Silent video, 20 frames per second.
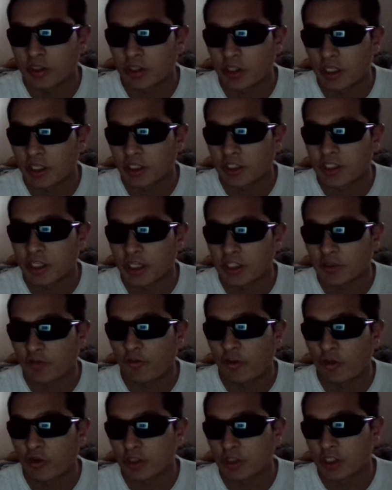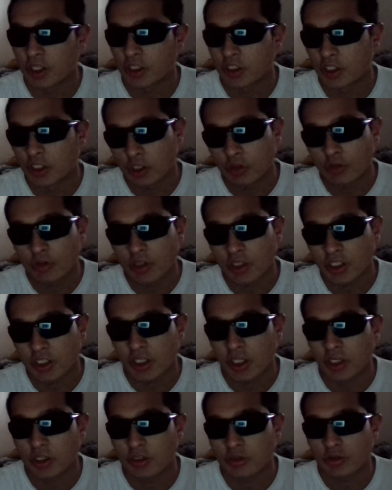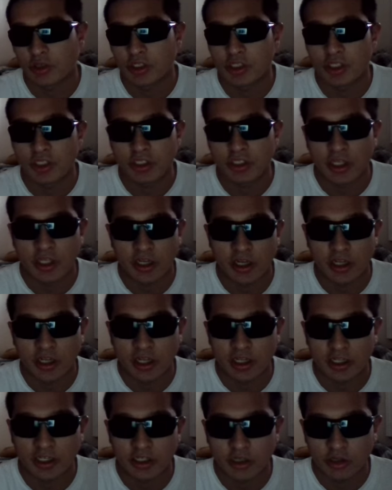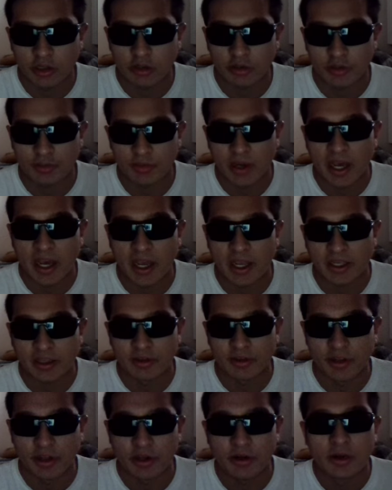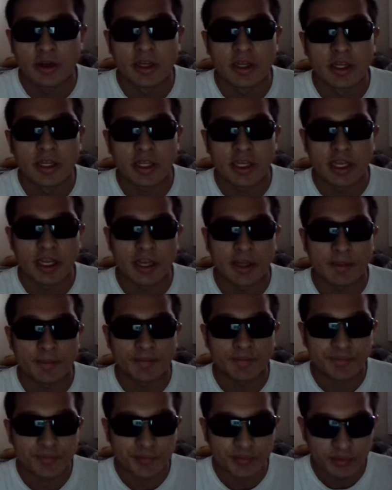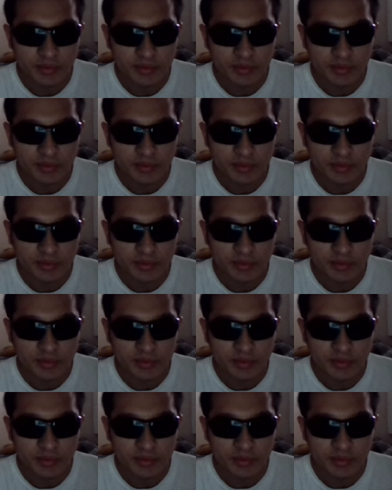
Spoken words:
they decide to focus on two of these countries since they are like close by, you know. And